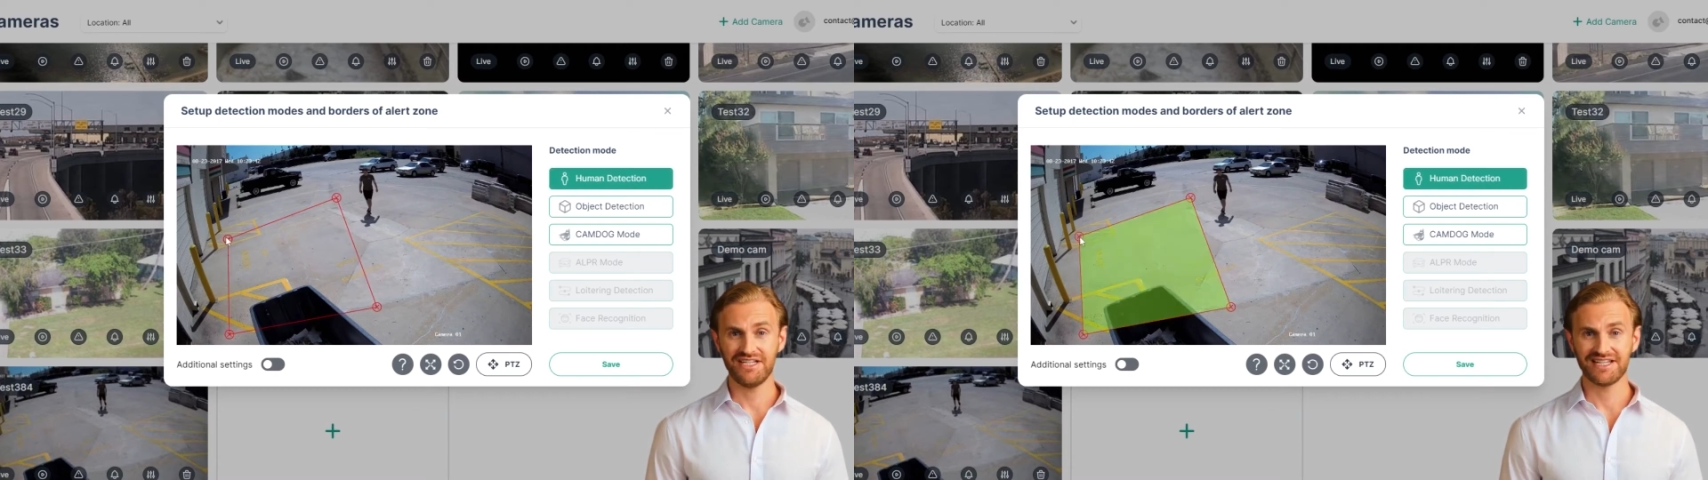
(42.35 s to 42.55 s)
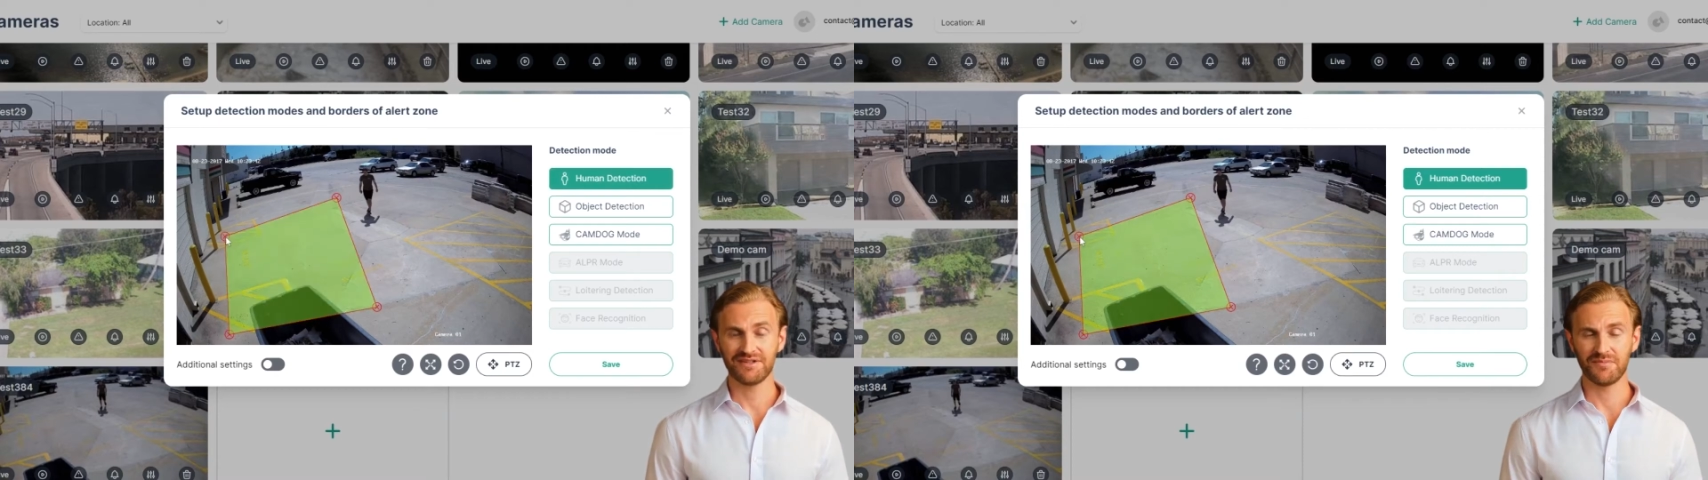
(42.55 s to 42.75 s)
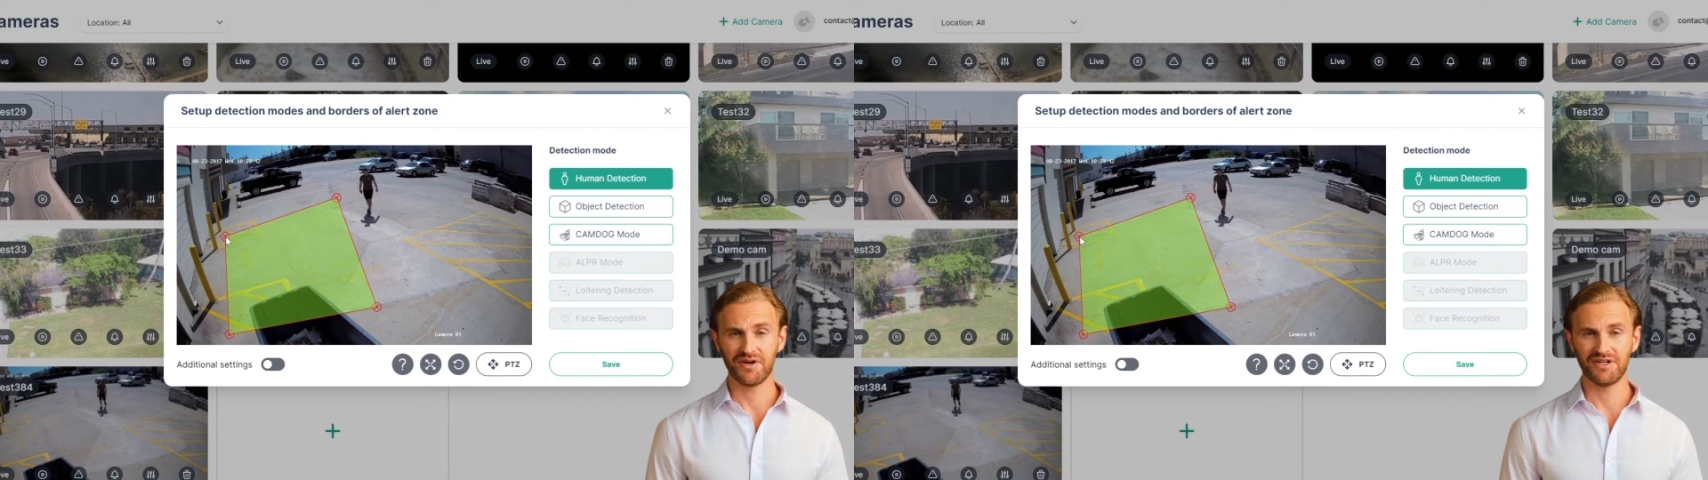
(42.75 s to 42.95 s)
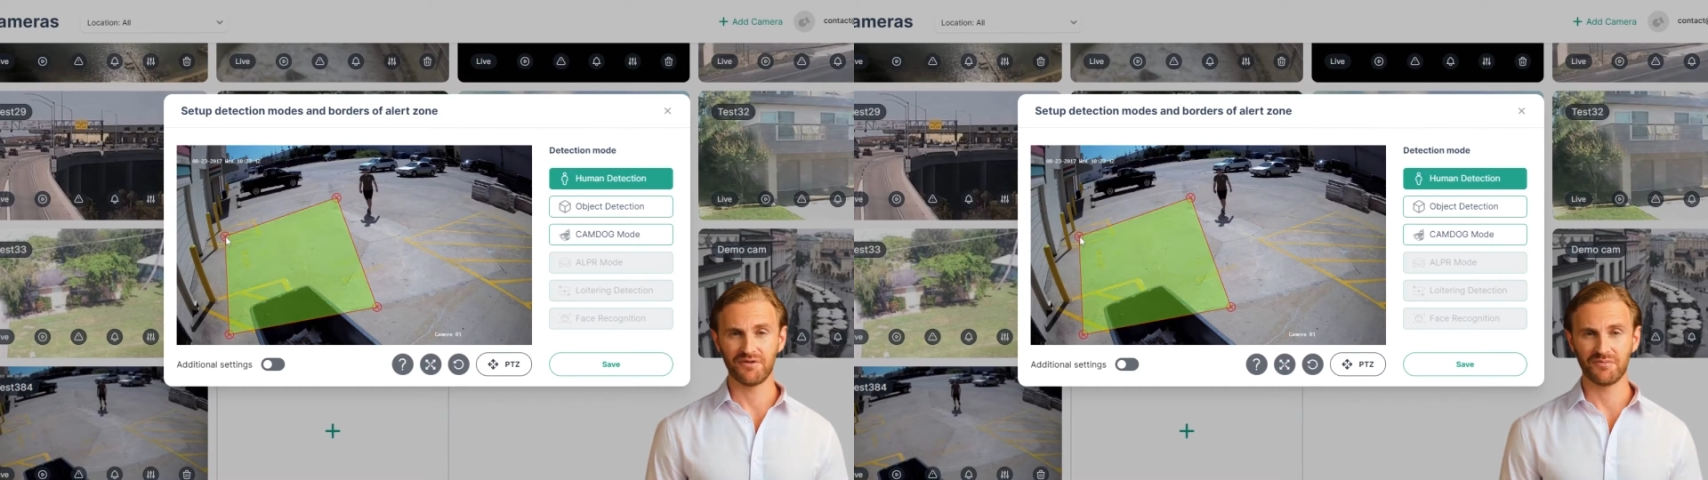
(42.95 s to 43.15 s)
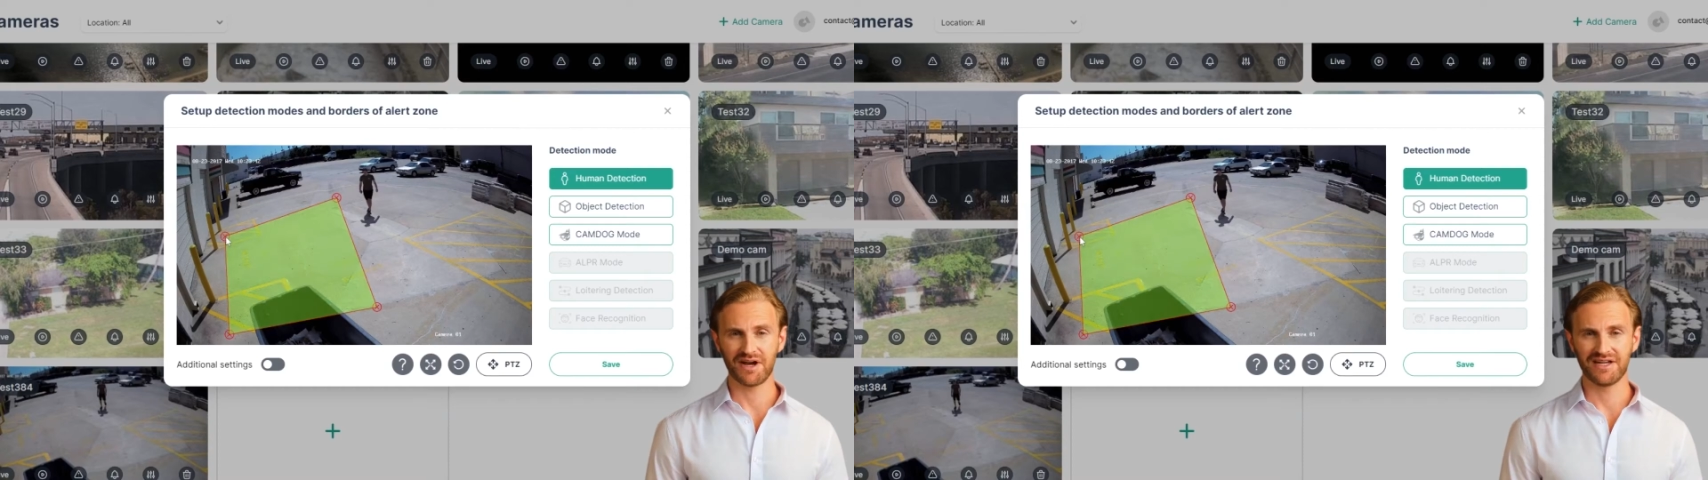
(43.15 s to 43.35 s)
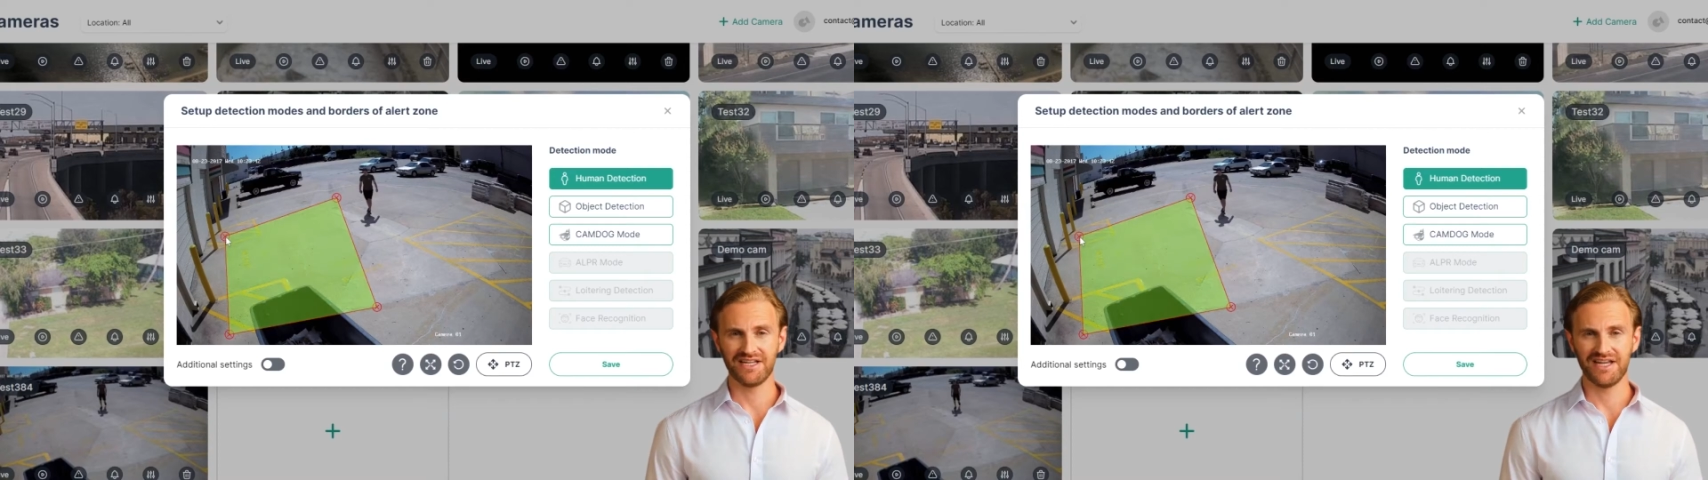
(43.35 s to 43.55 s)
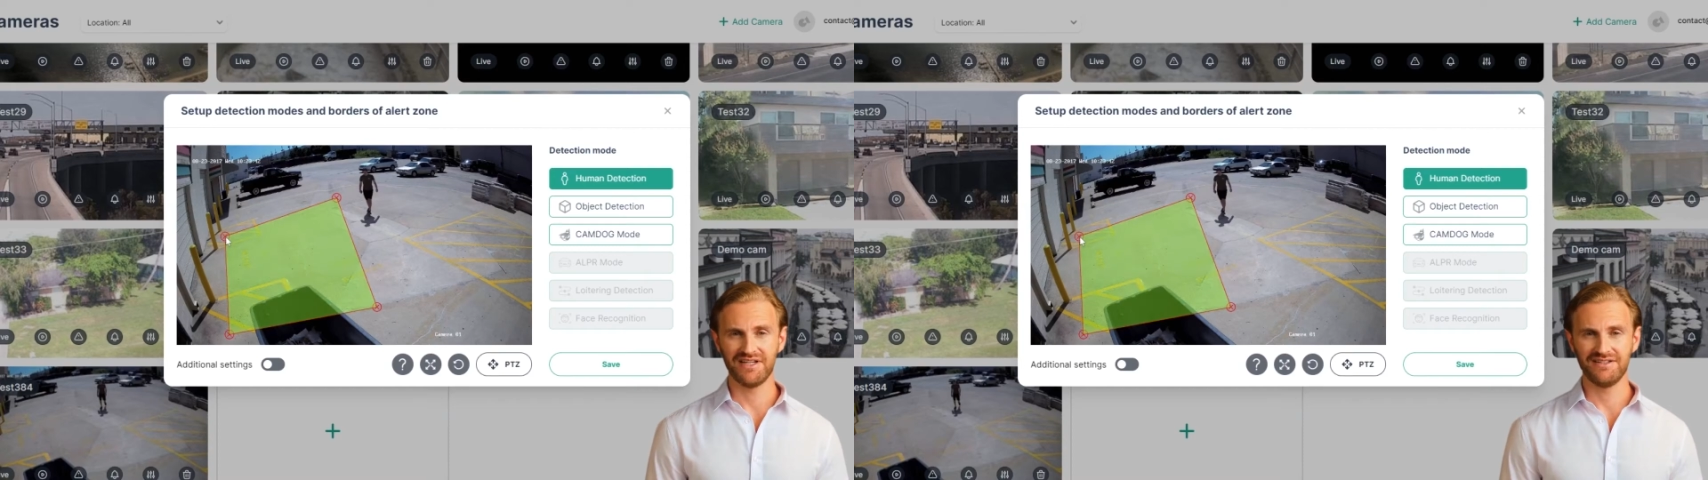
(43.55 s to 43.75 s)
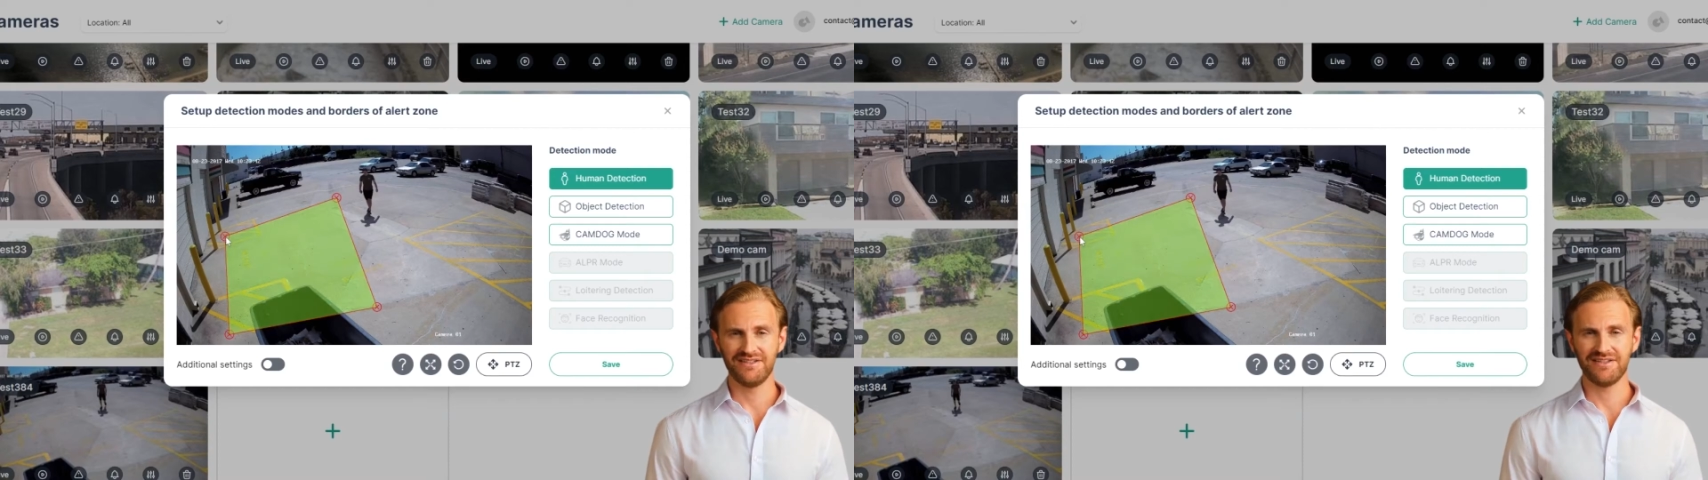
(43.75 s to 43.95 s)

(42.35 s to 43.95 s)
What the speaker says: set the point of a polygon,